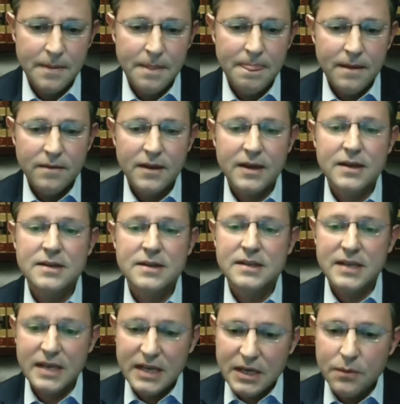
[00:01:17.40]
that
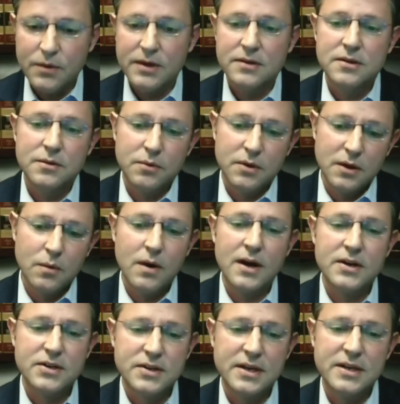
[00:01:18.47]
continuing to require
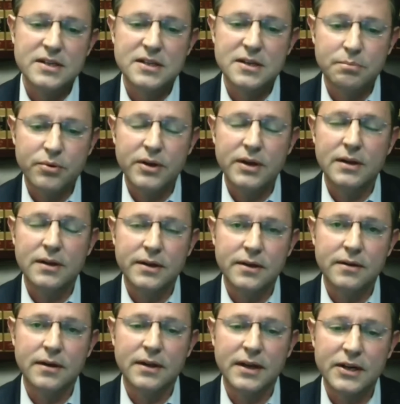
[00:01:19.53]
states to pre-clear
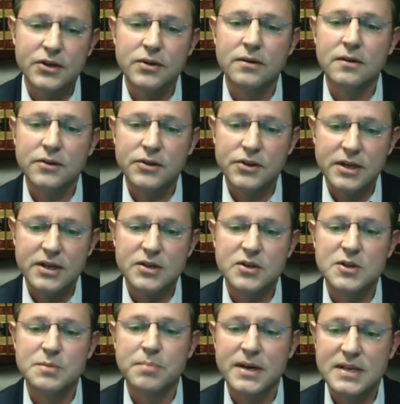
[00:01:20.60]
election law changes
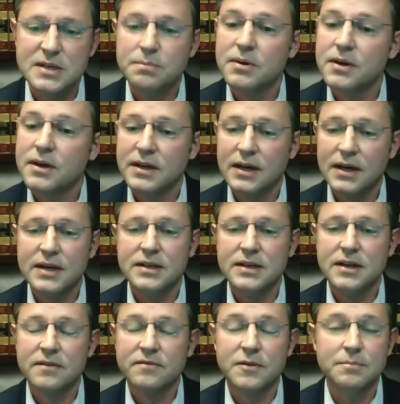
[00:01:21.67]
based upon
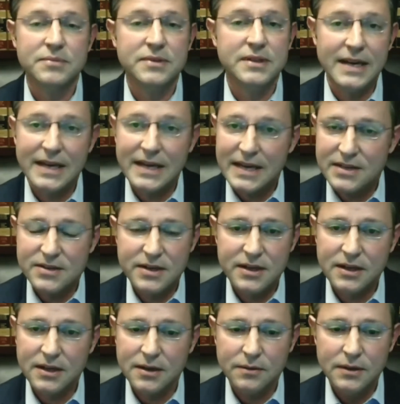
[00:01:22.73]
conduct from decades
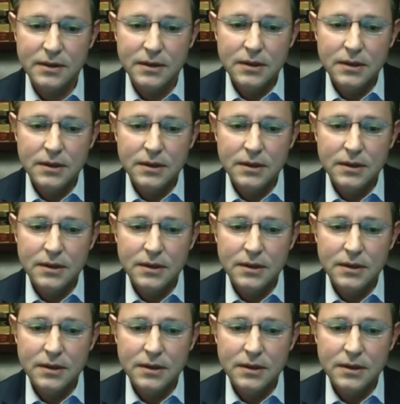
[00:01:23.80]
ago